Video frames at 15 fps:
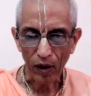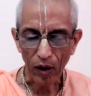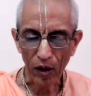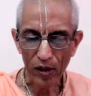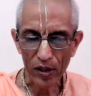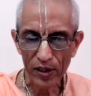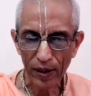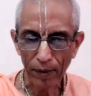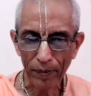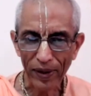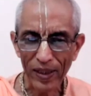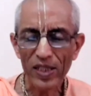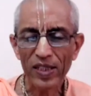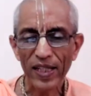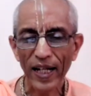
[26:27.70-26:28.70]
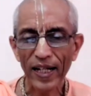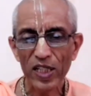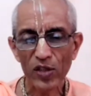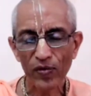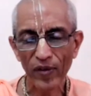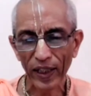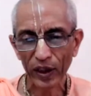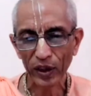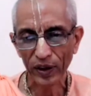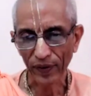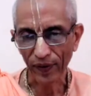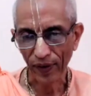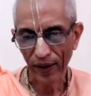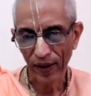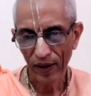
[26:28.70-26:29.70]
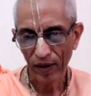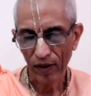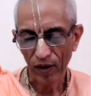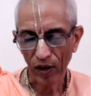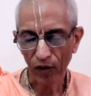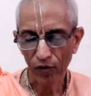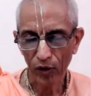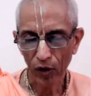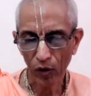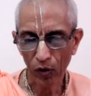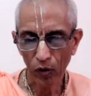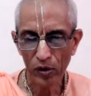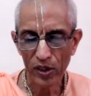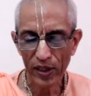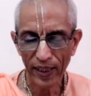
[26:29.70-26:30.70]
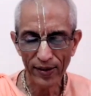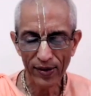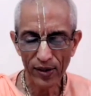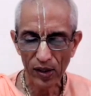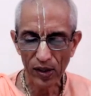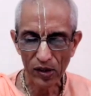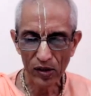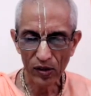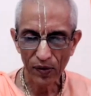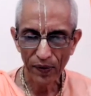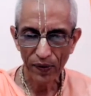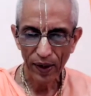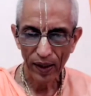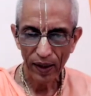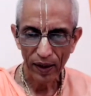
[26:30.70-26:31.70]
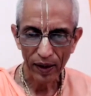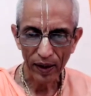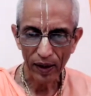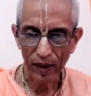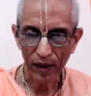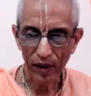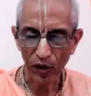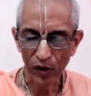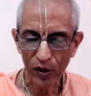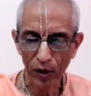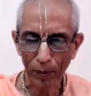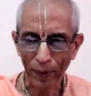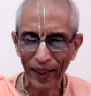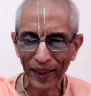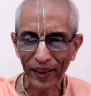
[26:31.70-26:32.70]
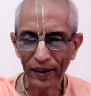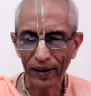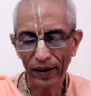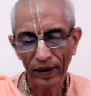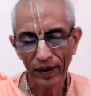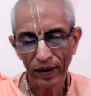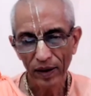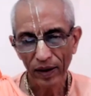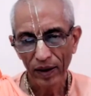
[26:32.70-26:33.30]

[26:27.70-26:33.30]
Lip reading: or some dissatisfaction of your own senses or your mind.